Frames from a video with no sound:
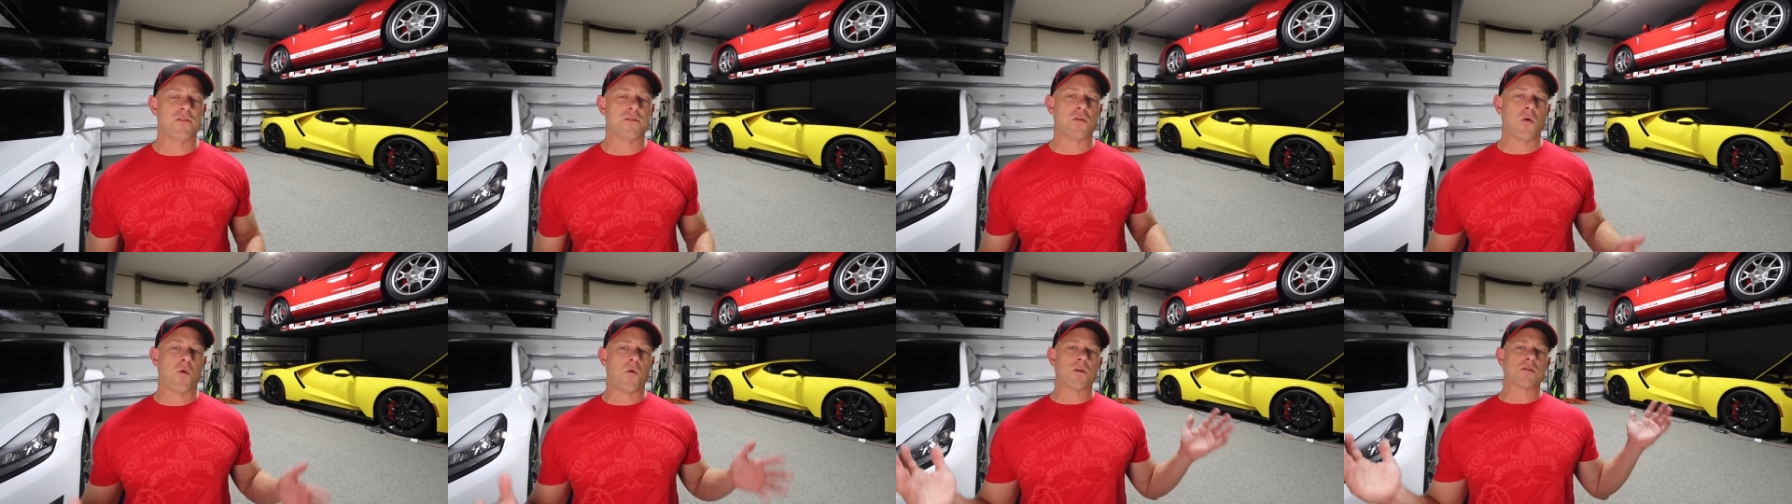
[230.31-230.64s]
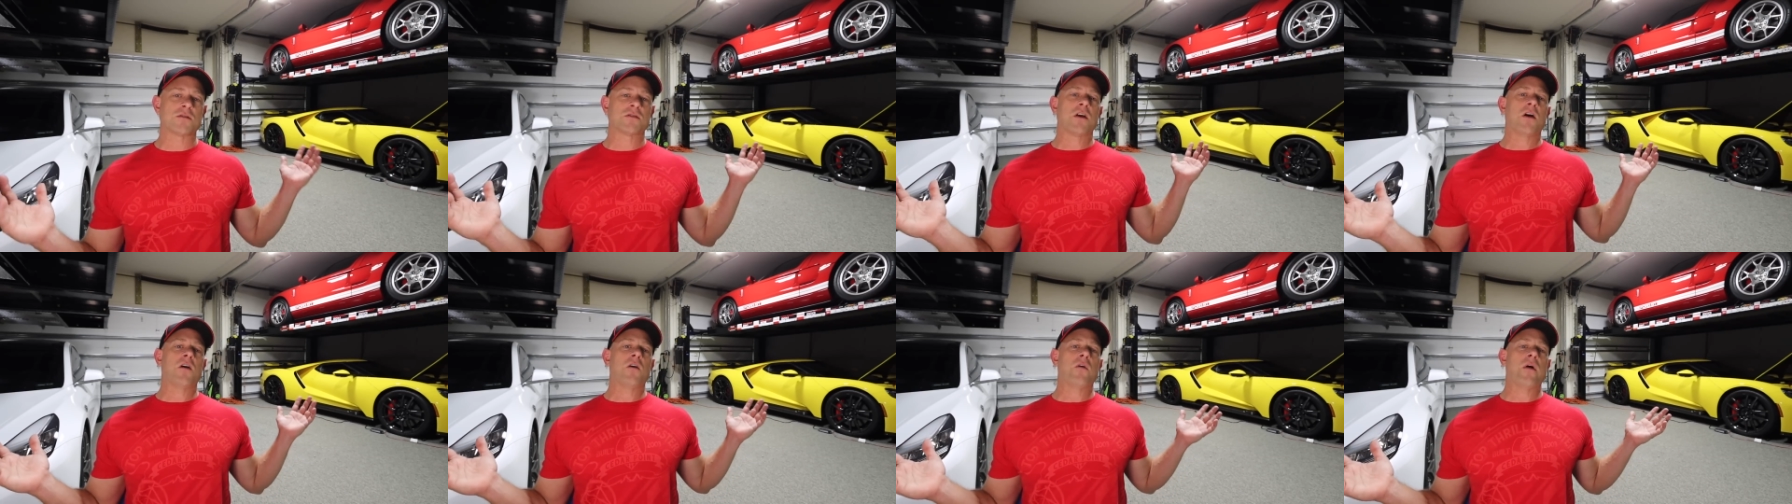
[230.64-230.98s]
the
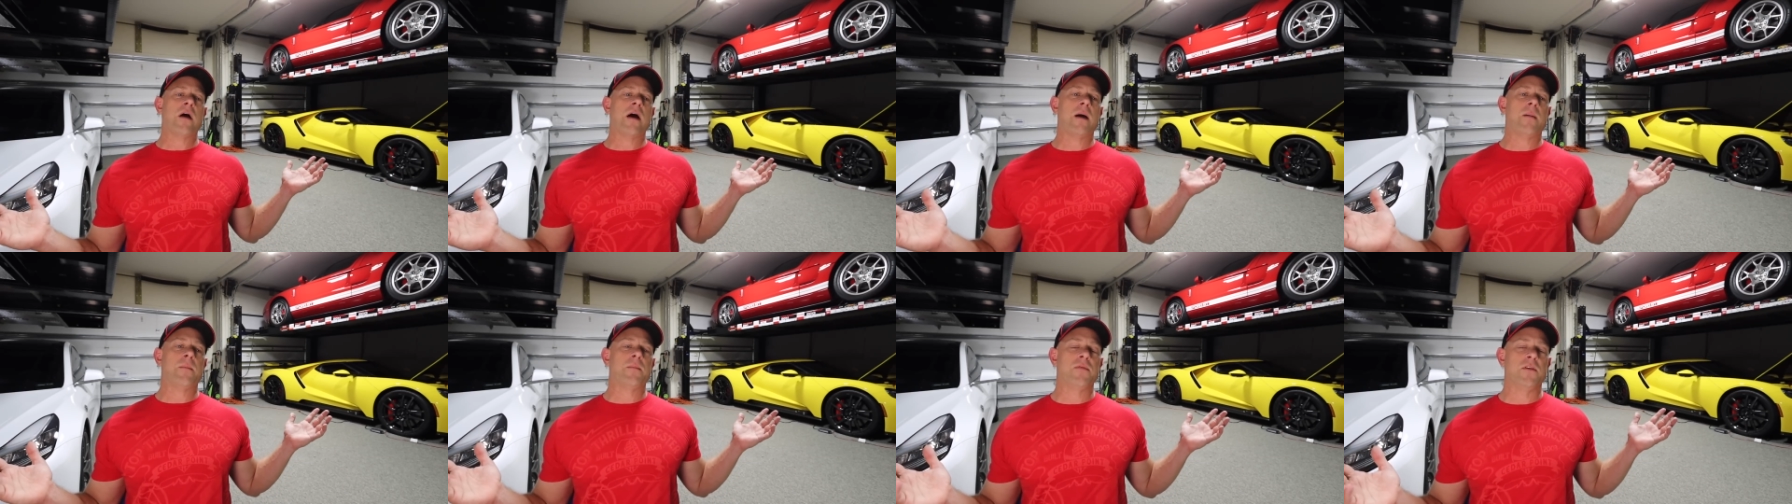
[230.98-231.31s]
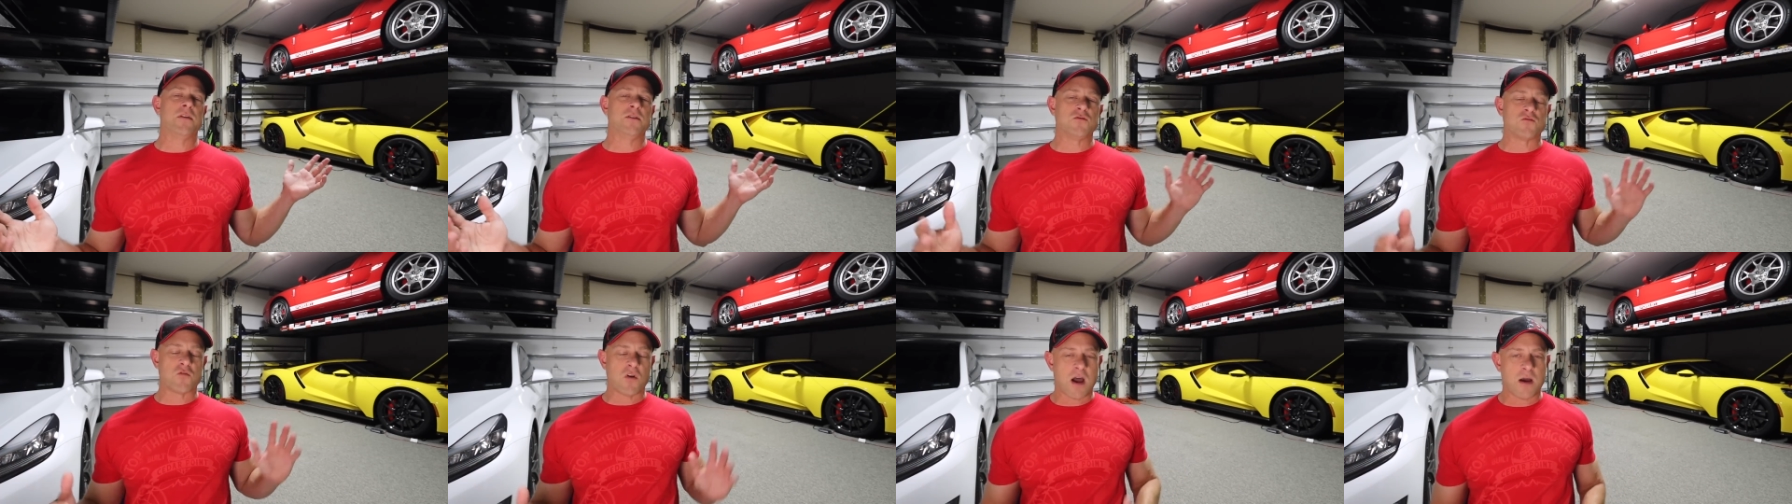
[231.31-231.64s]
doors go up,
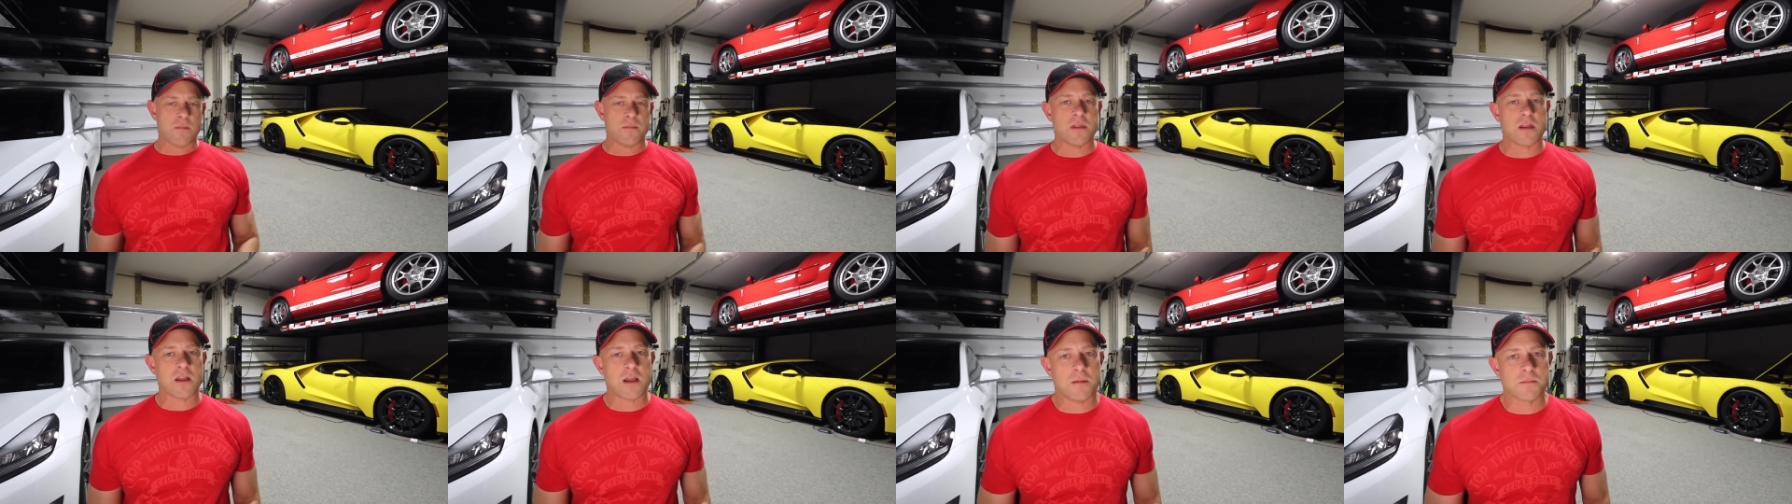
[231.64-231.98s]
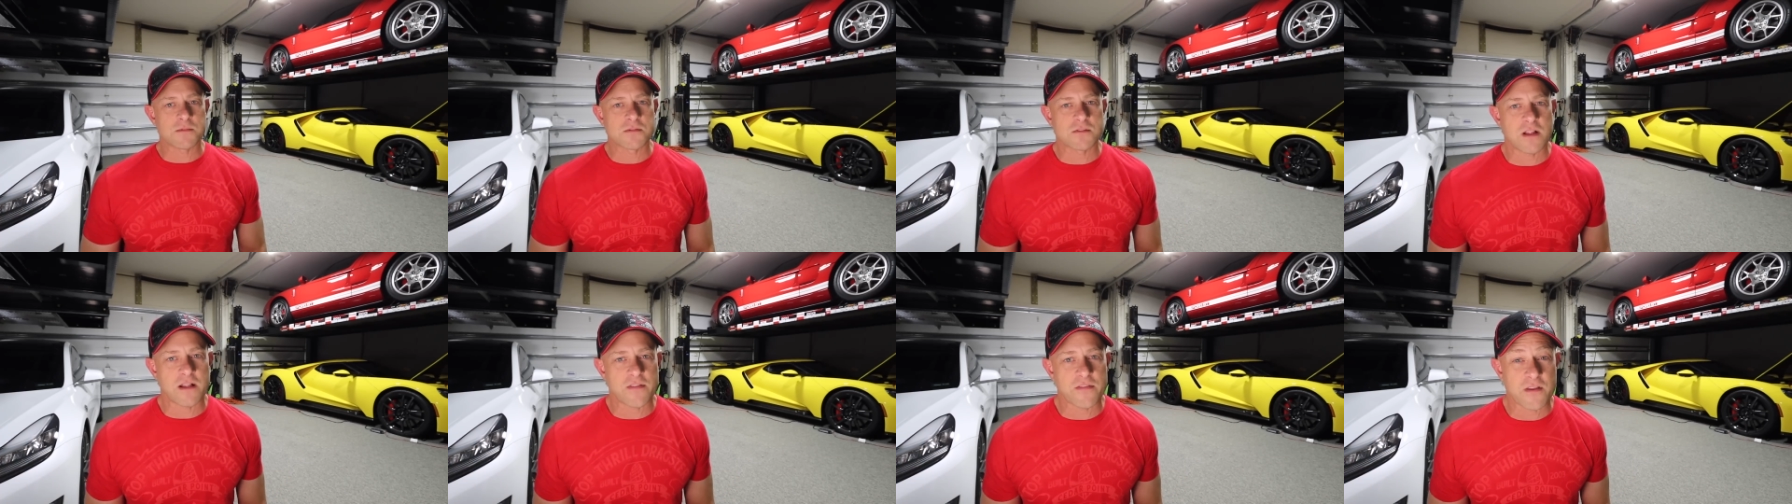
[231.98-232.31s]
the drama that
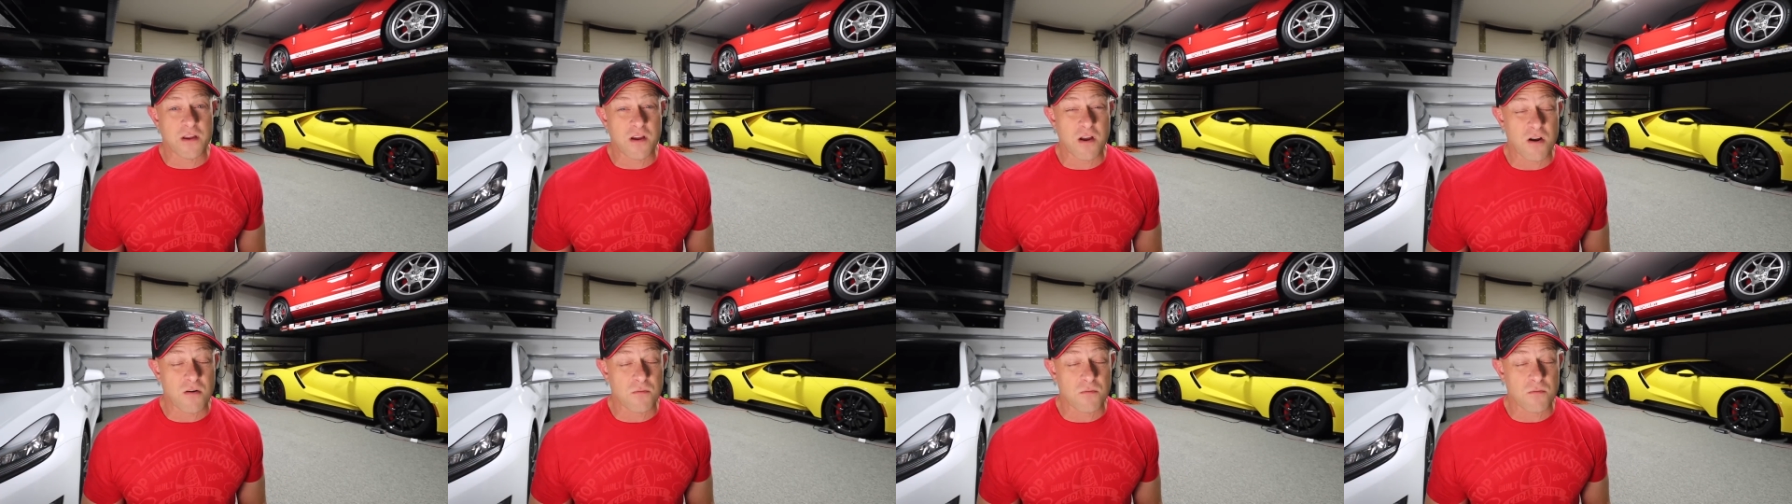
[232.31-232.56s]
comes along,